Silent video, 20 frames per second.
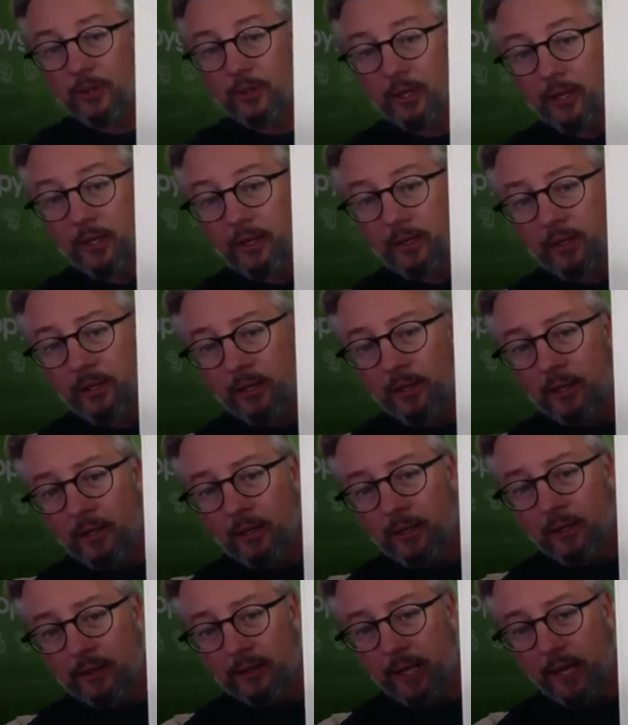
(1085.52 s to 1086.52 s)
Okay.
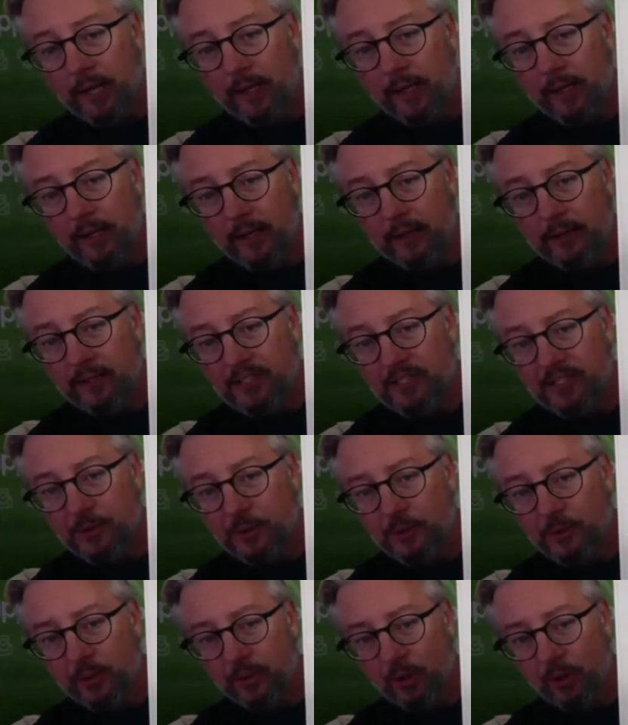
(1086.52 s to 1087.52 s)
Dan and Kenley
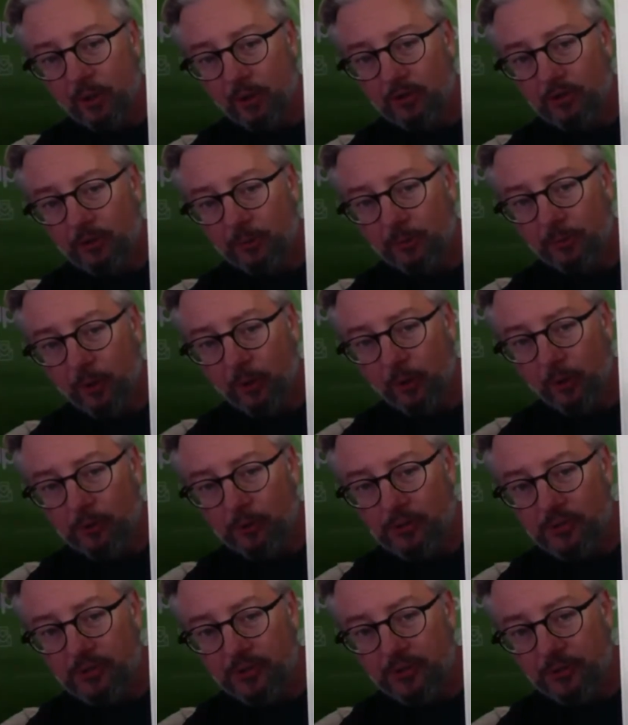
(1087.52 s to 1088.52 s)
Stewart, long term
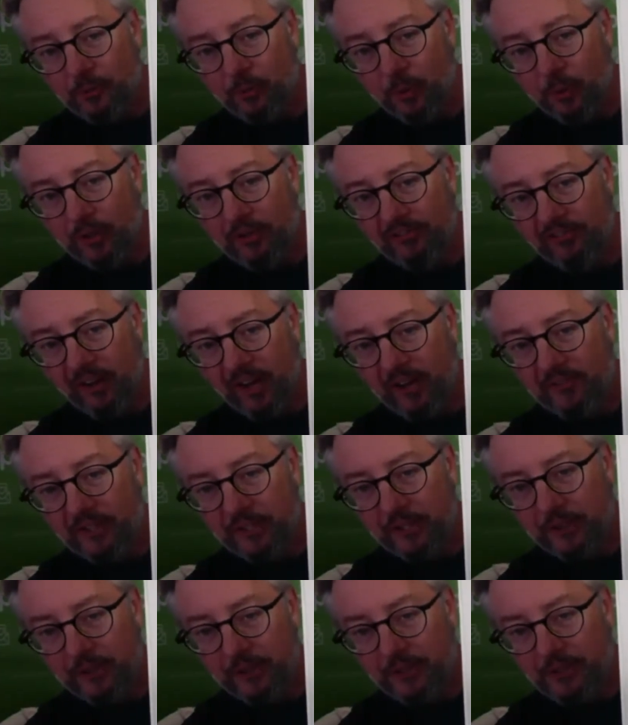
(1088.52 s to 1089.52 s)
goals, one to five
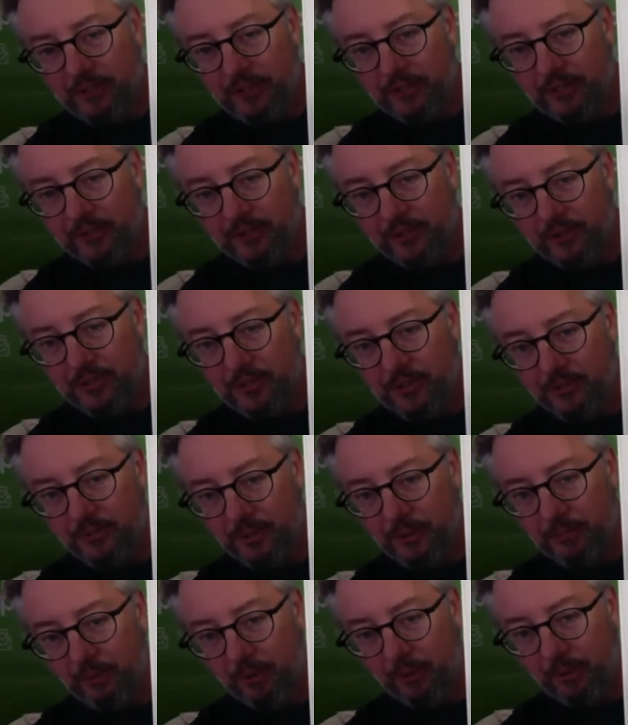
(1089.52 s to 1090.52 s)
years, there's
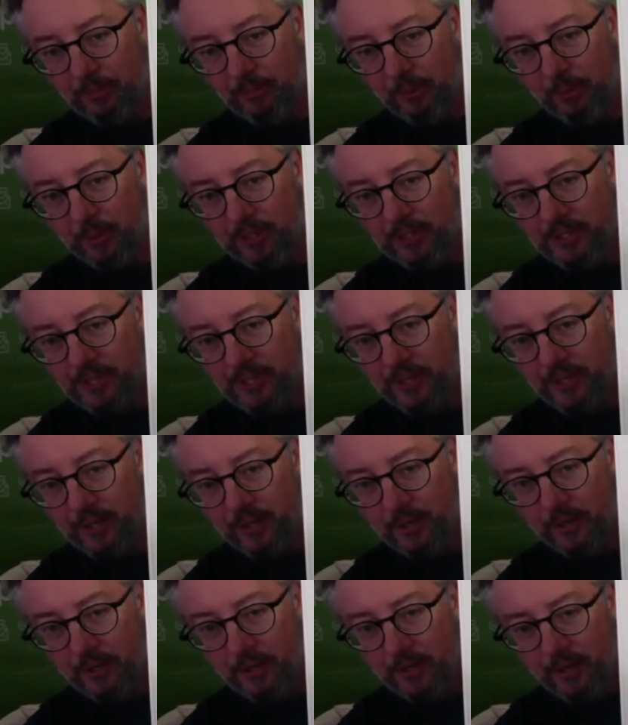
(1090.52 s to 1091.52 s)
three bullet points
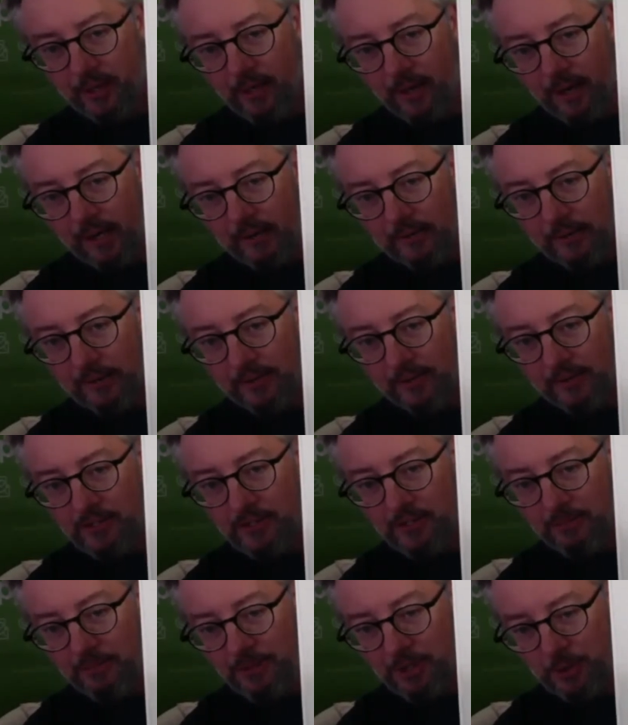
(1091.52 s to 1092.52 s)
there. And then there's
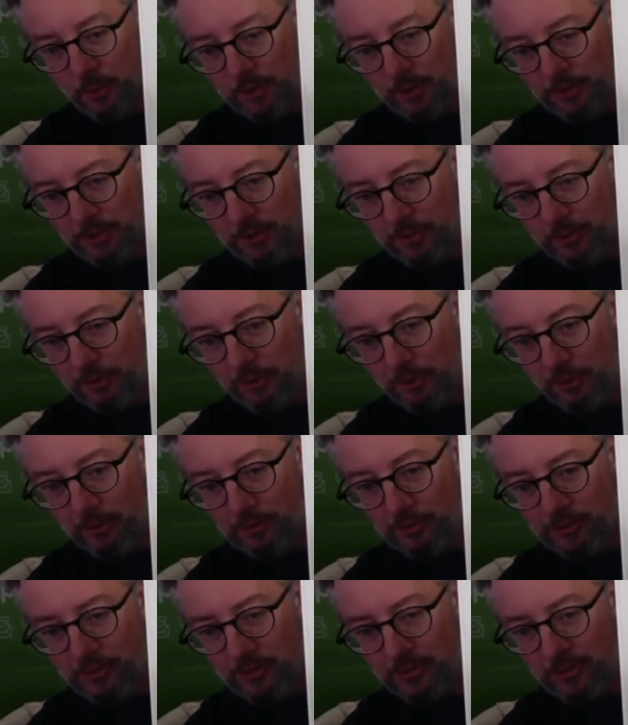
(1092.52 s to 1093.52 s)
some short term
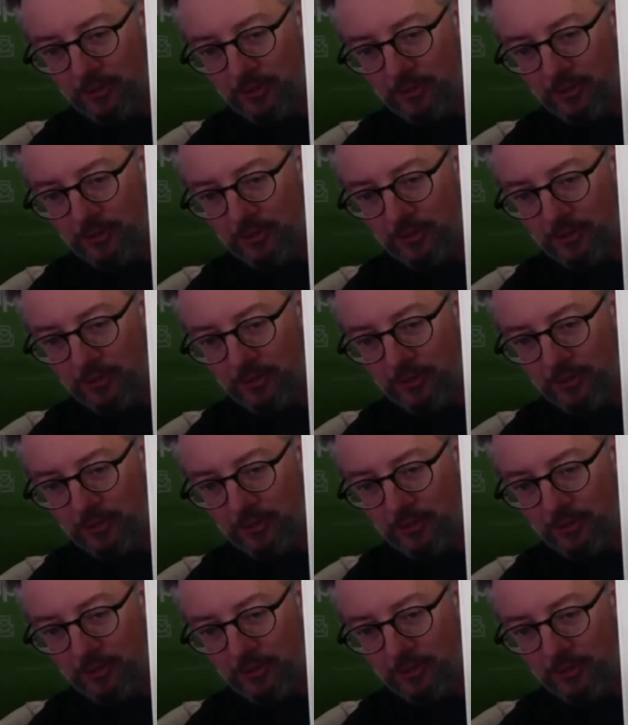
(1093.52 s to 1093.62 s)
goals.